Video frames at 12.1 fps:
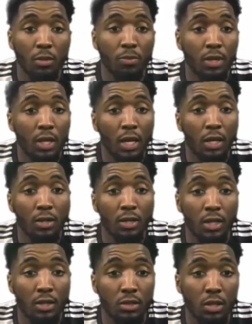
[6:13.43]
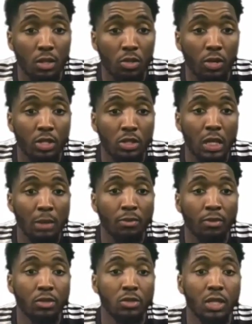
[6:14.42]
I think the PA and the league has done a great
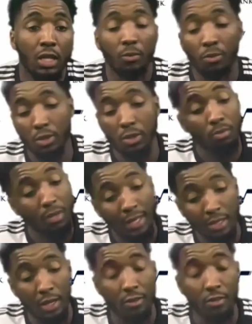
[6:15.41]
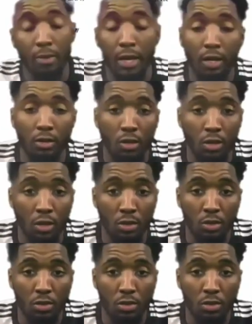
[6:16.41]
job of understanding putting the Black Lives Matter on,